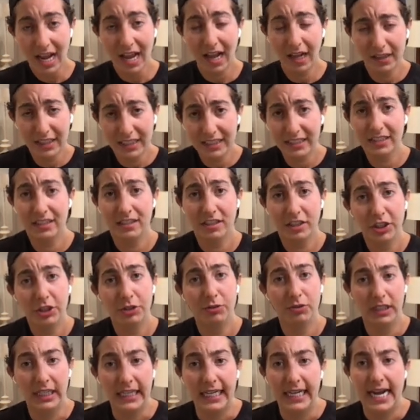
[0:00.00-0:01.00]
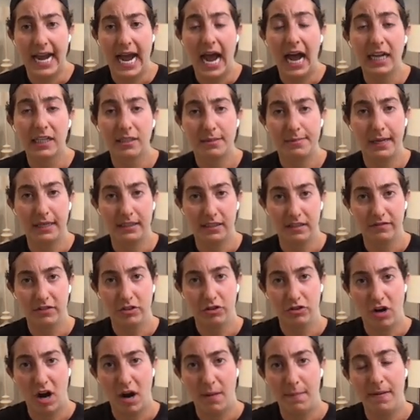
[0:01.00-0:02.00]
And this is a unique aspect of the
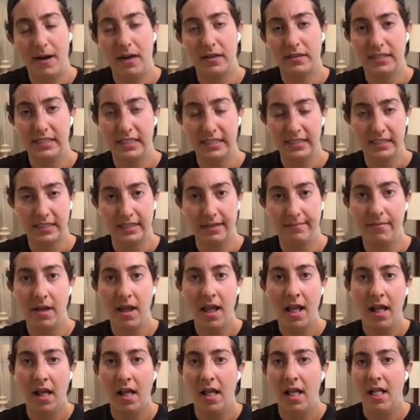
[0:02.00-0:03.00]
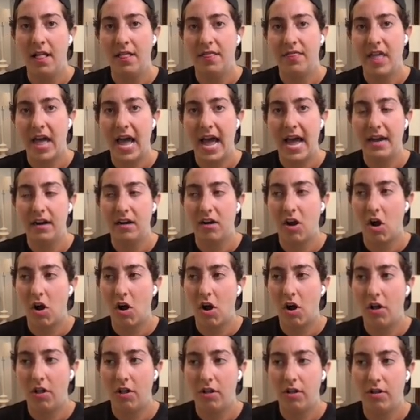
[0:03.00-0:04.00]
Dropbox system, that
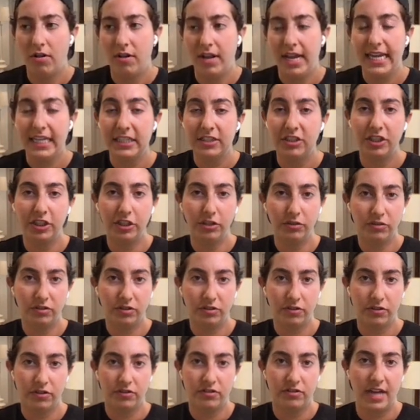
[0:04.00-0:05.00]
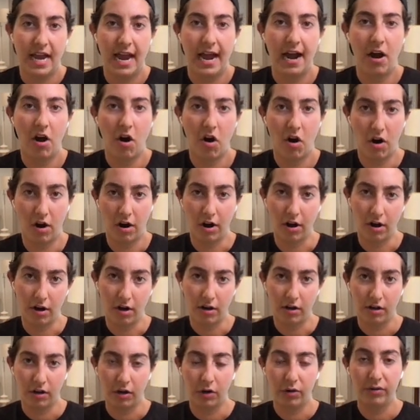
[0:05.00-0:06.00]
its users
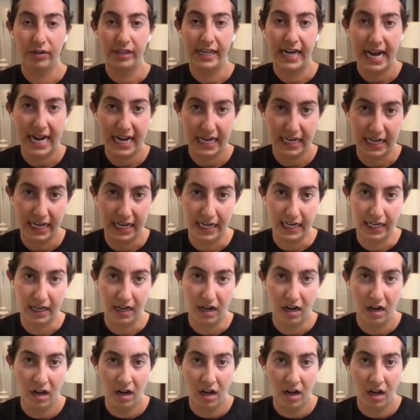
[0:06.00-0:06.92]
are creating